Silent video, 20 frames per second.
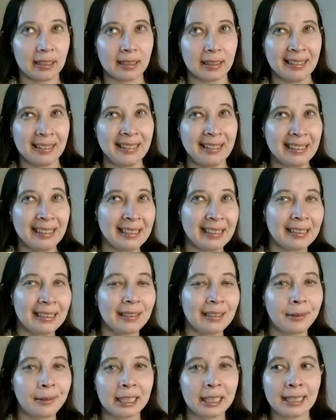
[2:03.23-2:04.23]

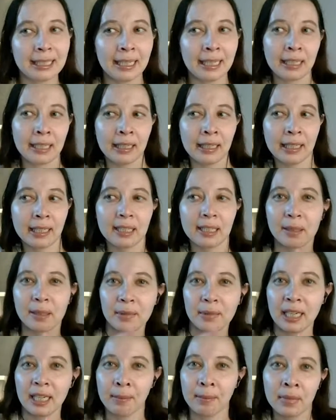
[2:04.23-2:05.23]
I want to say like
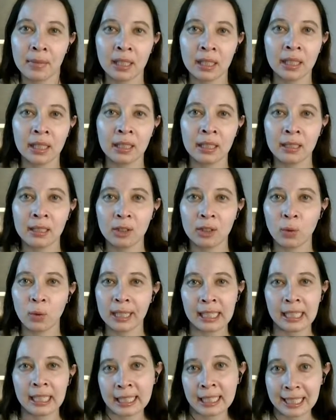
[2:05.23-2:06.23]
September
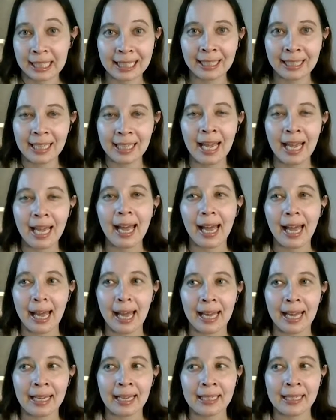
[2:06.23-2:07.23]
2019,
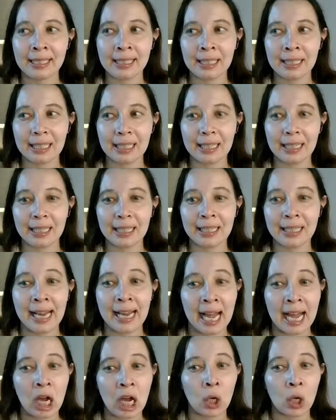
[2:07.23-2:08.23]
and
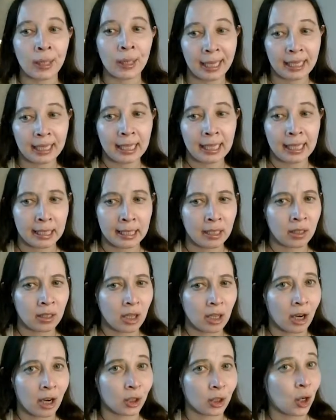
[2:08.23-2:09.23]
now it is
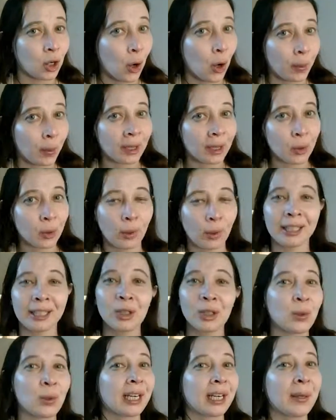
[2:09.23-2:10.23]
October
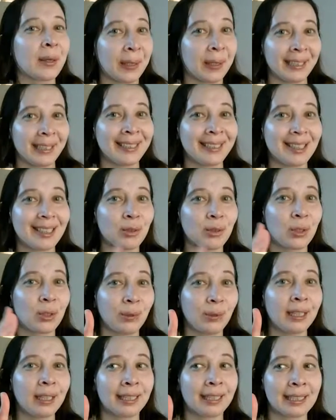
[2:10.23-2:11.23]
2021, so 2
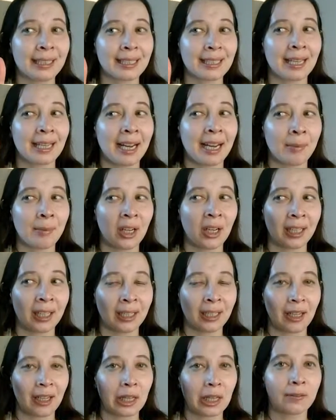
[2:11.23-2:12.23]
years, and I'm on
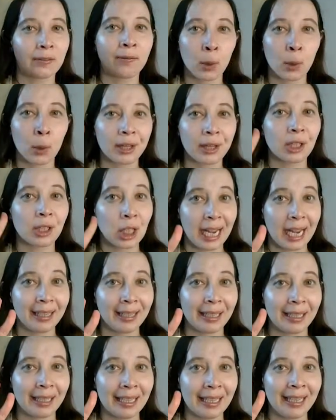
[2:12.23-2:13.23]
the 4th
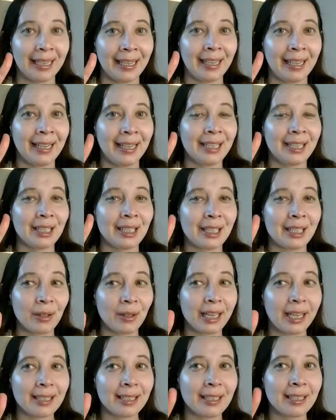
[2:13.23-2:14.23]
gen. So
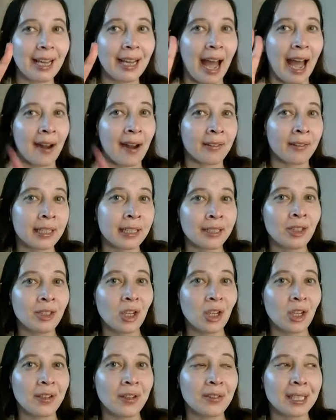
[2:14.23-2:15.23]
that's an average
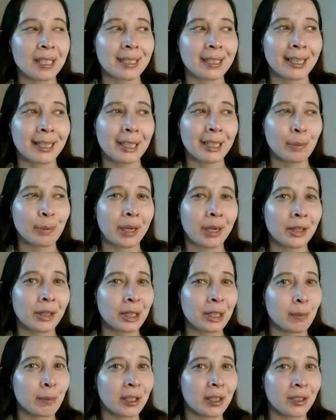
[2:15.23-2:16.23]
of 6
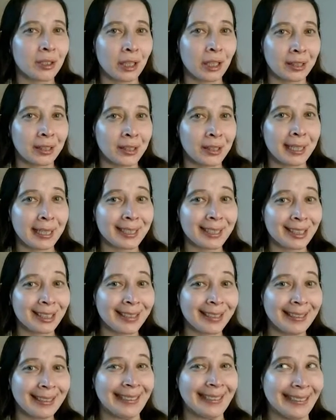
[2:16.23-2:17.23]
months per
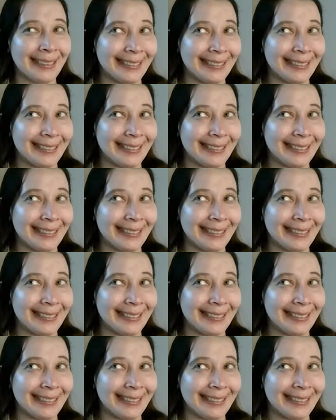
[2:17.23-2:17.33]
generation.